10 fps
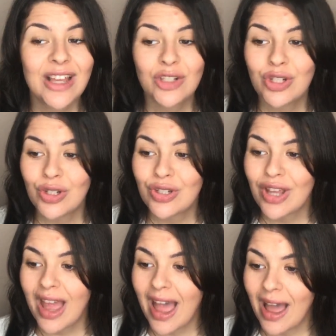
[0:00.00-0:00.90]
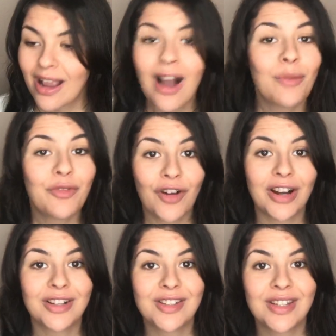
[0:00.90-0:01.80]
should come
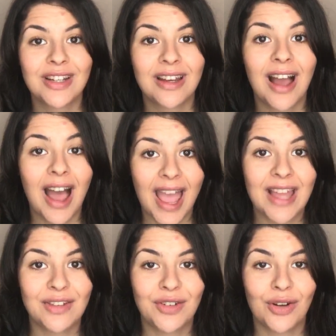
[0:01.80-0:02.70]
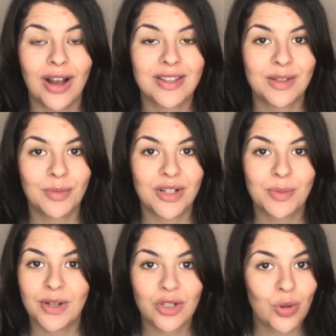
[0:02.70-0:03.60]
first ahead of your customers,
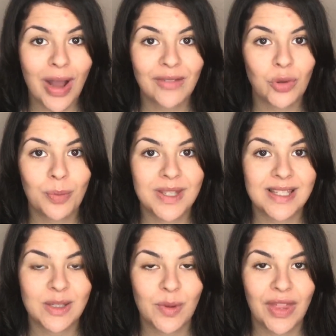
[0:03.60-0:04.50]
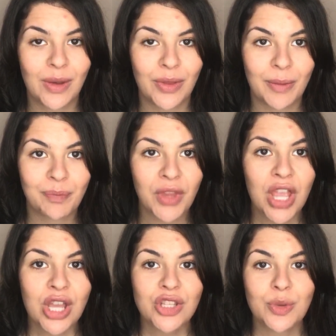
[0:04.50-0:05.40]
because you have no business without them.
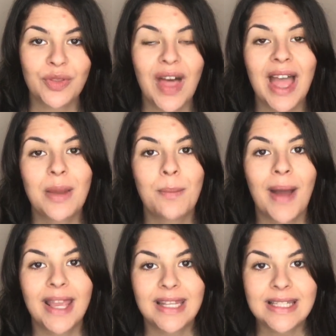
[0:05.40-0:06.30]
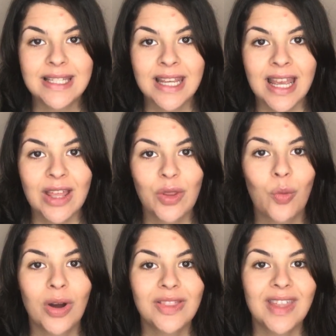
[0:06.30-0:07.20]
So with that in mind, the
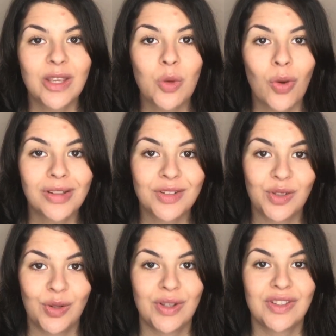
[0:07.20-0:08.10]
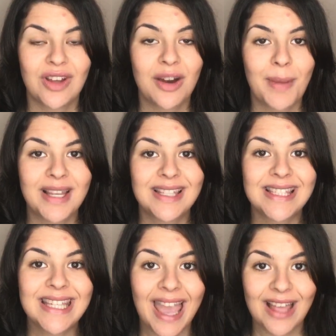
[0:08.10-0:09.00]
one thing you want to do is start by
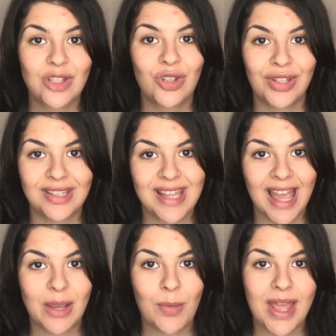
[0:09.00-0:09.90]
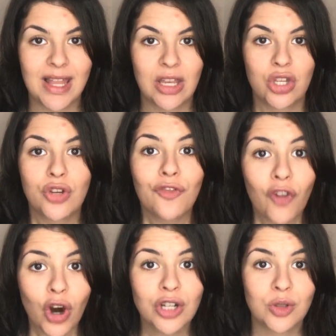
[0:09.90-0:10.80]
scheduling time in
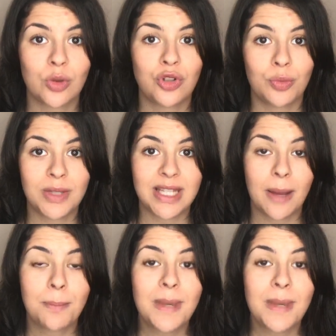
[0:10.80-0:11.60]
for social media,